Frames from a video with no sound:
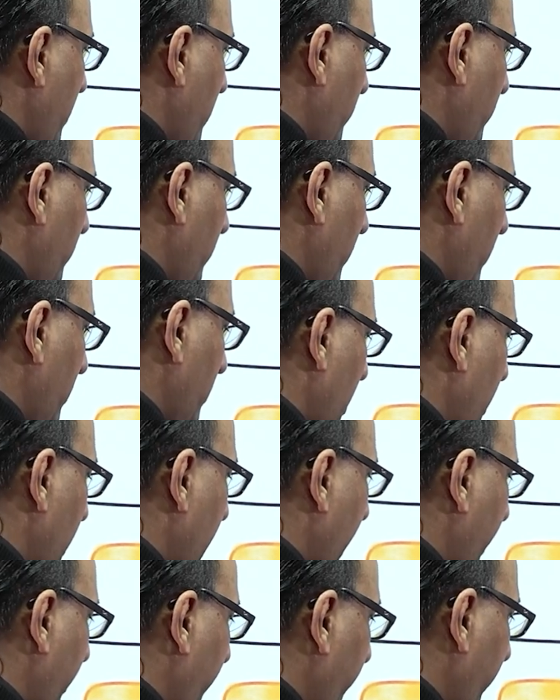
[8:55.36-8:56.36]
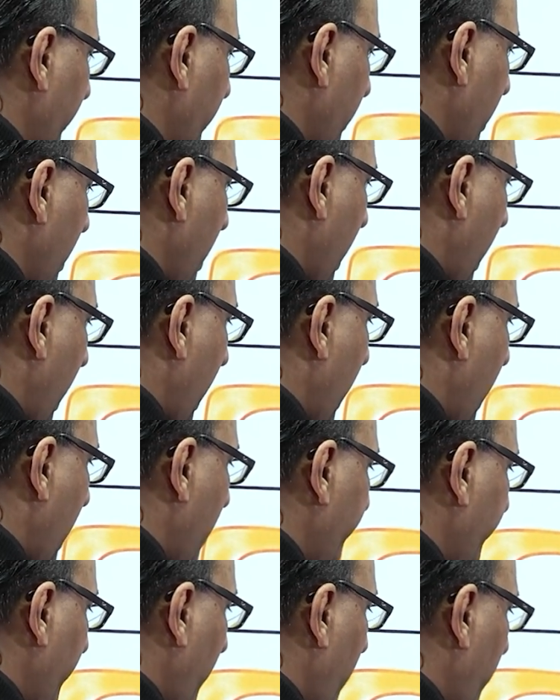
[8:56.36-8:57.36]
know, lateral
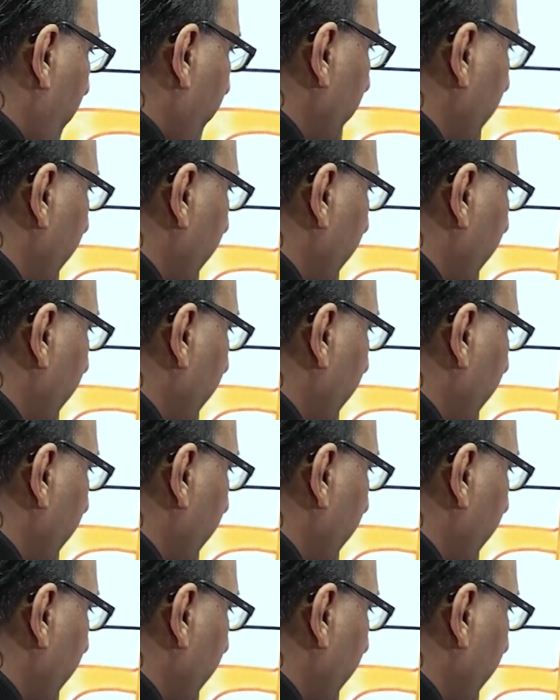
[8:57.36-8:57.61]
half of